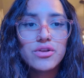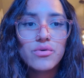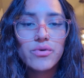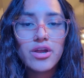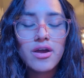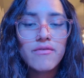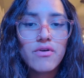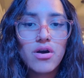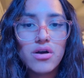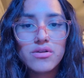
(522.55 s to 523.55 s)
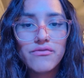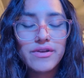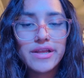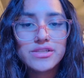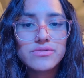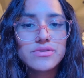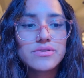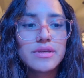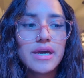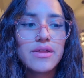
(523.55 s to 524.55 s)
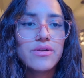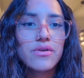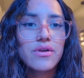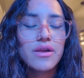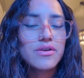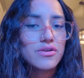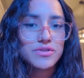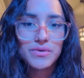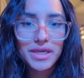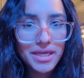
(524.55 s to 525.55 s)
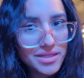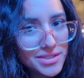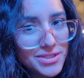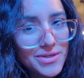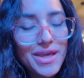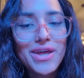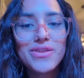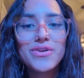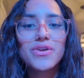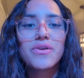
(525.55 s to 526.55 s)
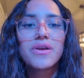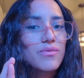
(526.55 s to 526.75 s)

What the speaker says: you know, we have all our financials together and also kids together.